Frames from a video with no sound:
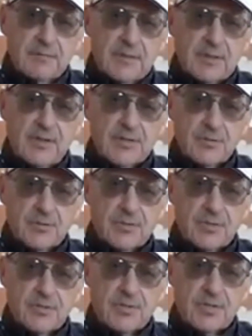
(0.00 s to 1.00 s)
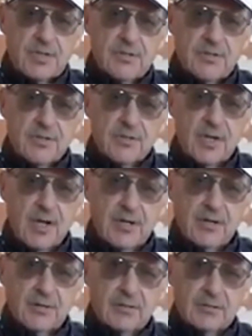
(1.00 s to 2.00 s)
because there was a disease in
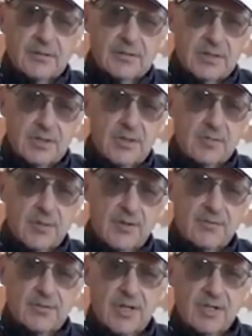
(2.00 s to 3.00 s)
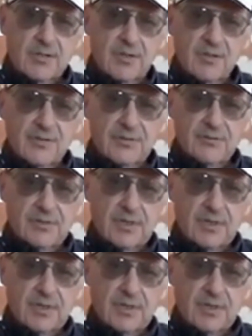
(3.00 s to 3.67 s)
China, in Qishan province, China, called